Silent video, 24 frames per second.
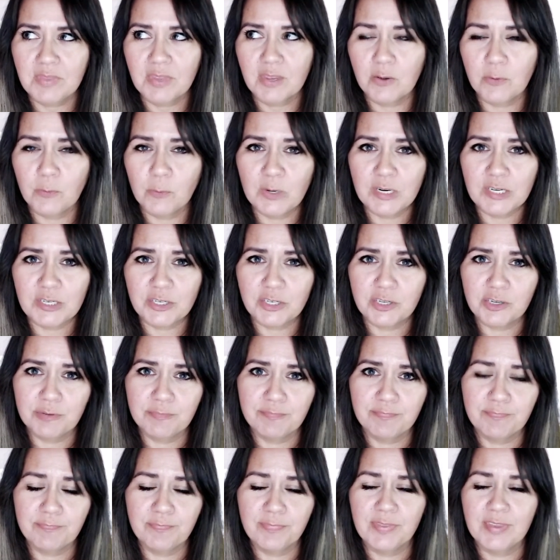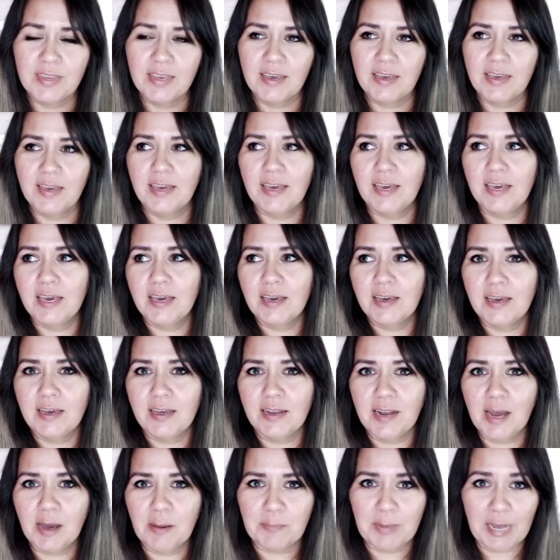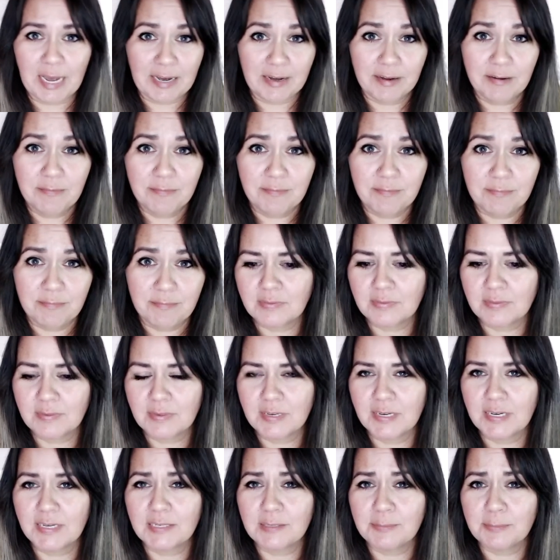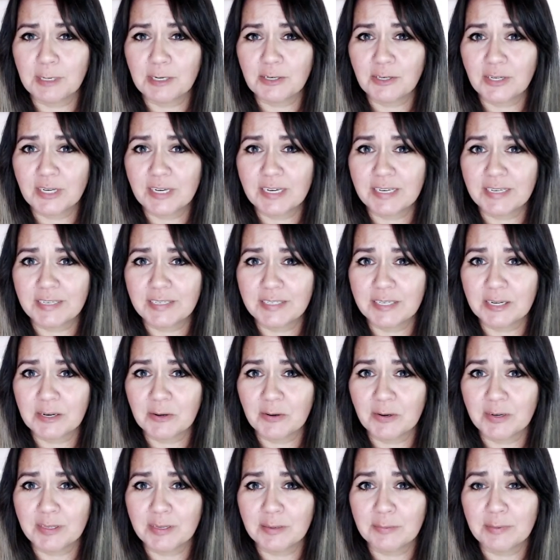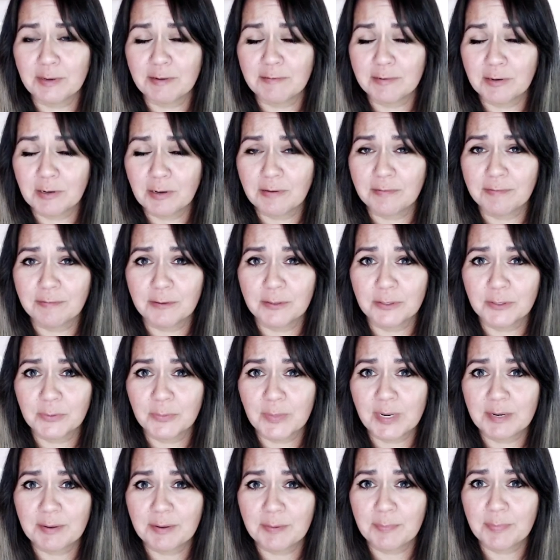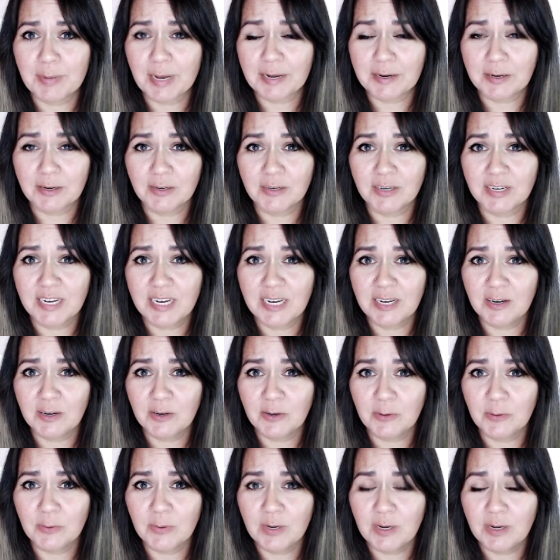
which, not bad, especially considering that my very first week back on keto